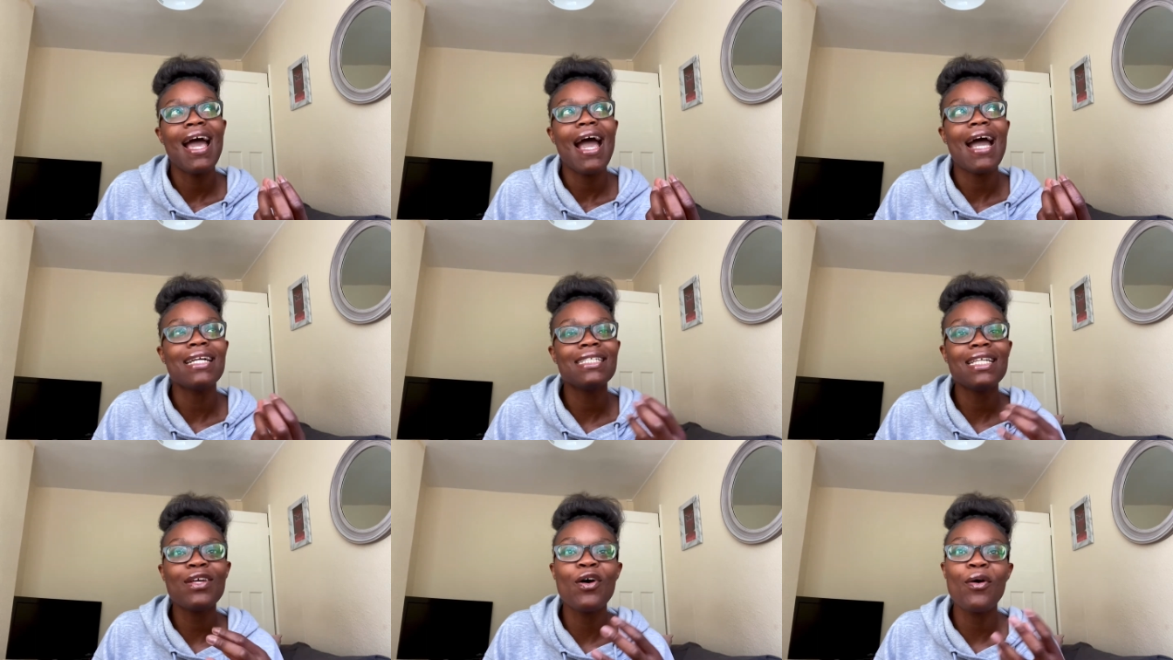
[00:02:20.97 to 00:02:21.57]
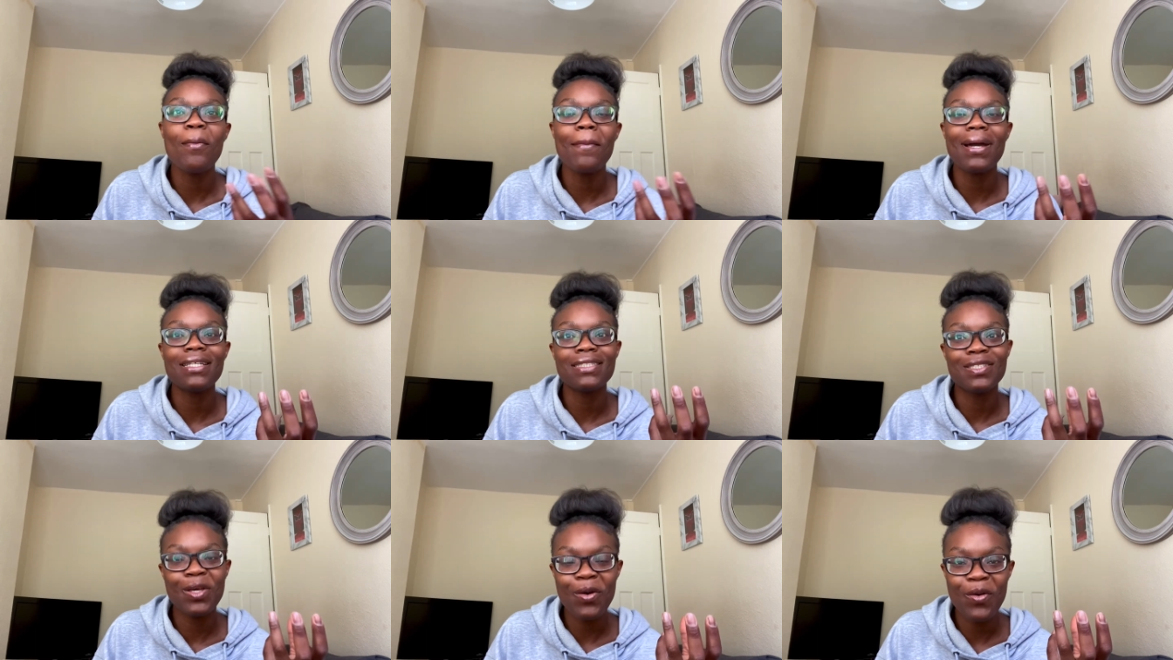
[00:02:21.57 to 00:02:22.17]
I didn't hurt
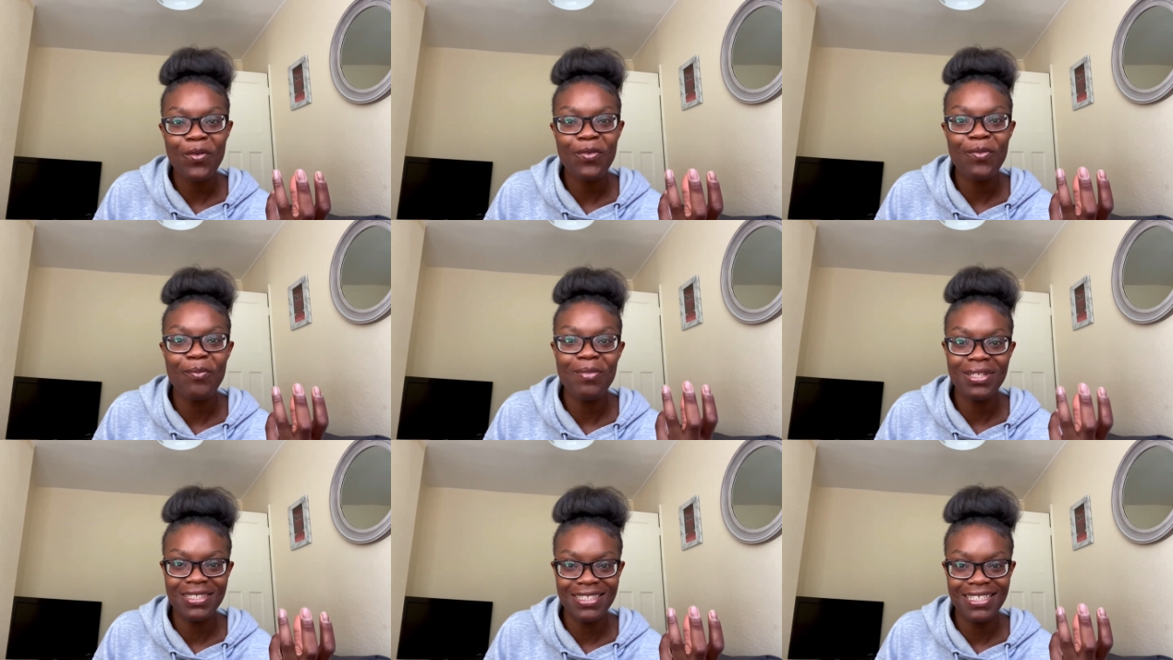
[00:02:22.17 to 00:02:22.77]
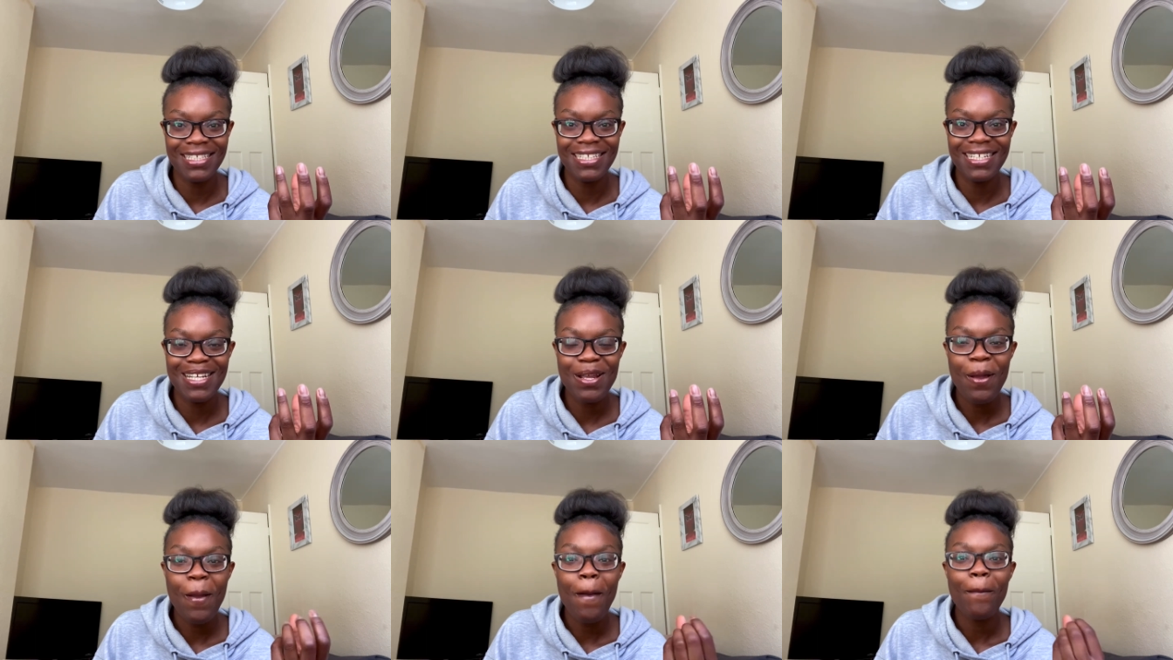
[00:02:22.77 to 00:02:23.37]
myself mentally,